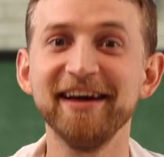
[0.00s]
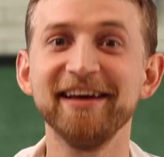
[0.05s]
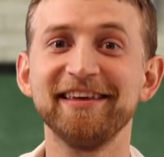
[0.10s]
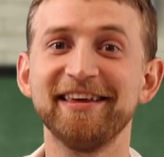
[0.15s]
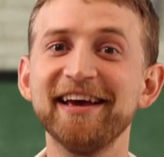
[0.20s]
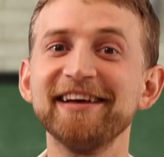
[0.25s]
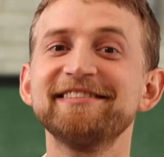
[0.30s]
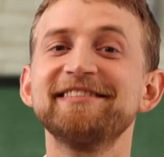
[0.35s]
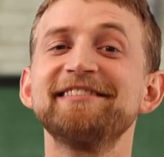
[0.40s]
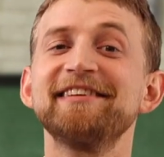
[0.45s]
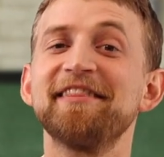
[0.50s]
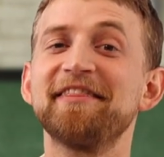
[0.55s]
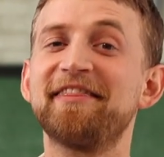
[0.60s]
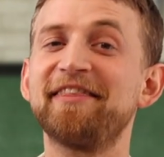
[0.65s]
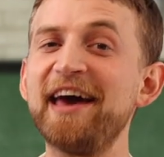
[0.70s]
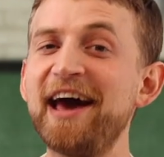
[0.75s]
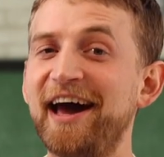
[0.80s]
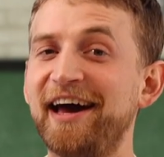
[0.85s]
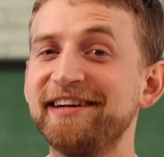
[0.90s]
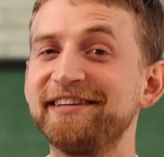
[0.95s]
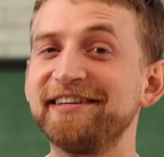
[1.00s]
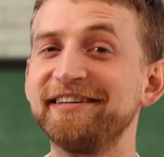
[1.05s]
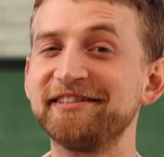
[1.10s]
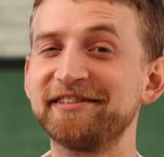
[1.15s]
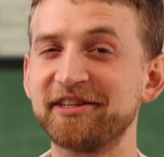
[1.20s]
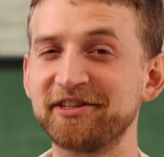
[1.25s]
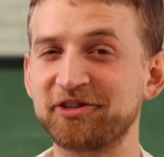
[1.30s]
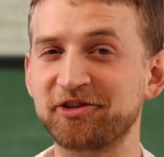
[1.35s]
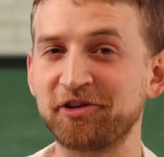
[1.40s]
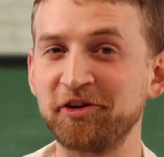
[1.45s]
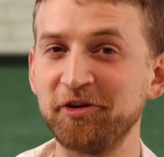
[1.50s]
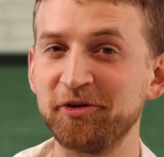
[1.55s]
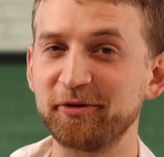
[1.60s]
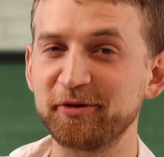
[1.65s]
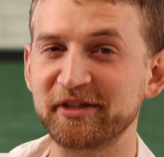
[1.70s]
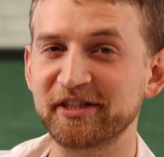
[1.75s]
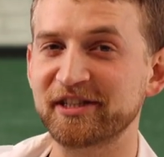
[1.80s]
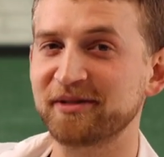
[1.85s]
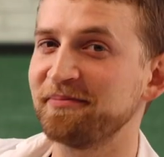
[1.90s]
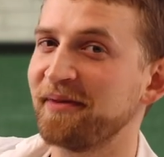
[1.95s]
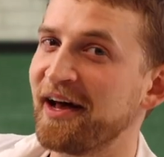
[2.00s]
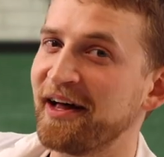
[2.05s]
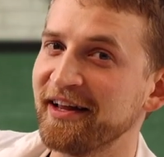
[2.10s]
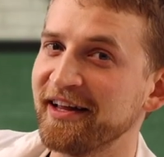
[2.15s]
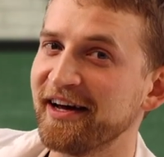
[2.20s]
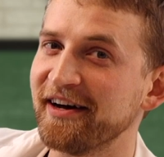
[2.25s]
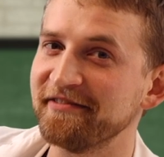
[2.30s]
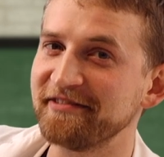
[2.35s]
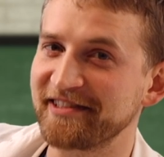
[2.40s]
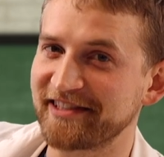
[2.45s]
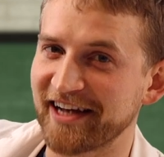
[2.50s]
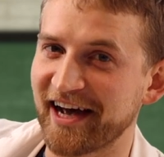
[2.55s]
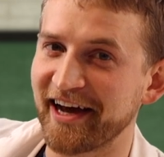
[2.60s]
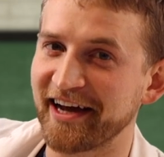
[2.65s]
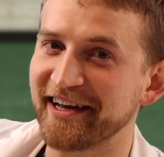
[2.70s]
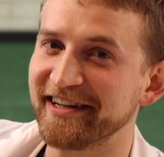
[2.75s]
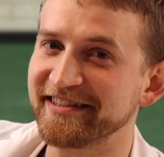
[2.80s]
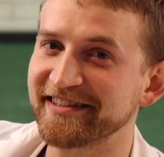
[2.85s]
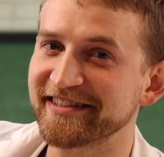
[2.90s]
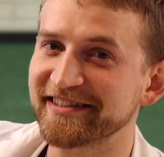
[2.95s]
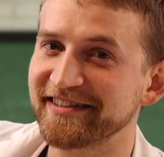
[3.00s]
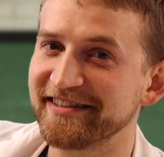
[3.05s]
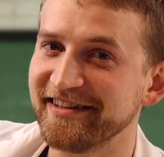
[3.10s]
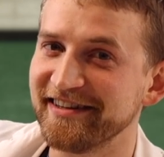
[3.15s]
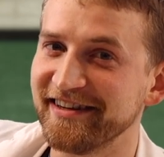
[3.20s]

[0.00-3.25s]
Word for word: Yes, that is the true smell of science.